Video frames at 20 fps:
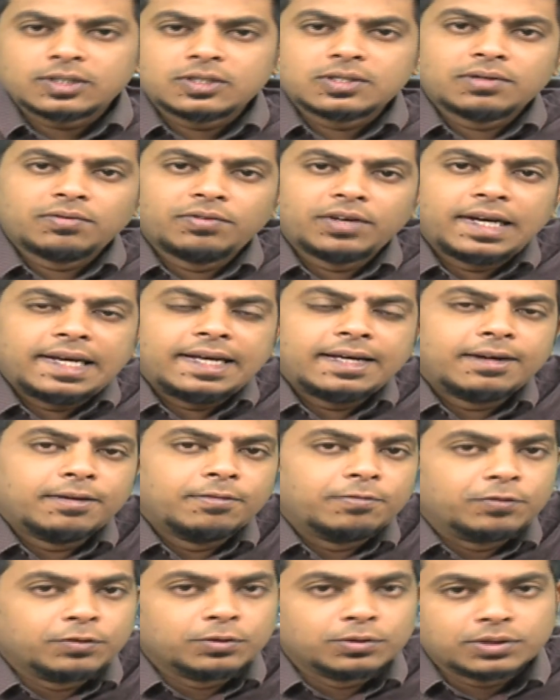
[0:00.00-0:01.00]
very
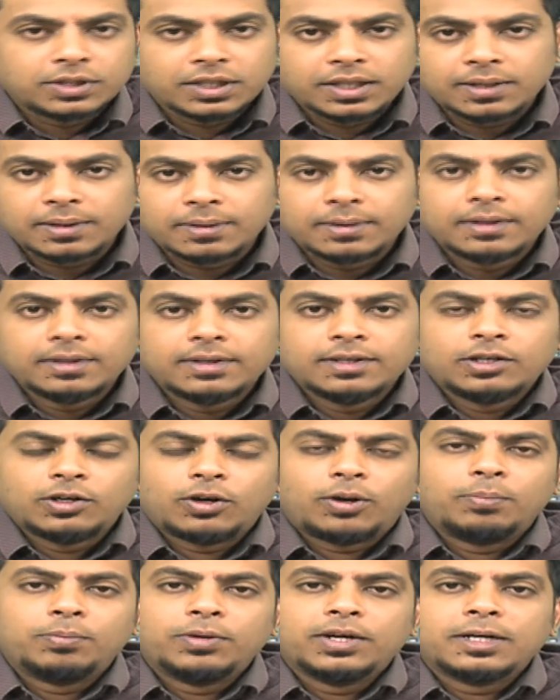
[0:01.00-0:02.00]
confusing
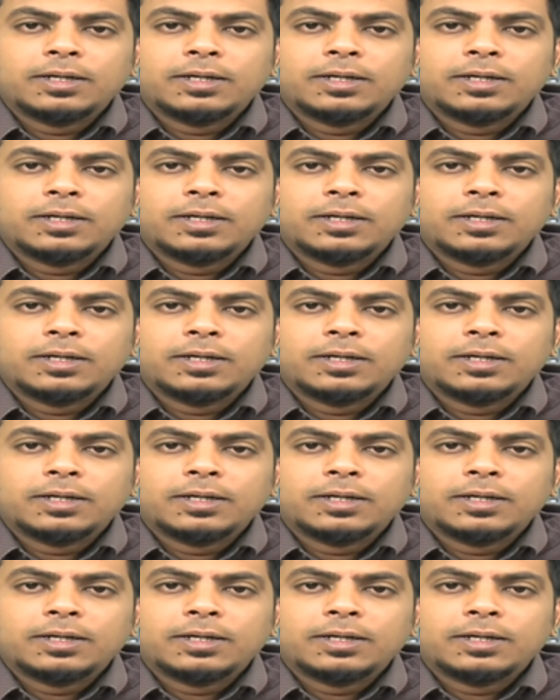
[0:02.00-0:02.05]
topic,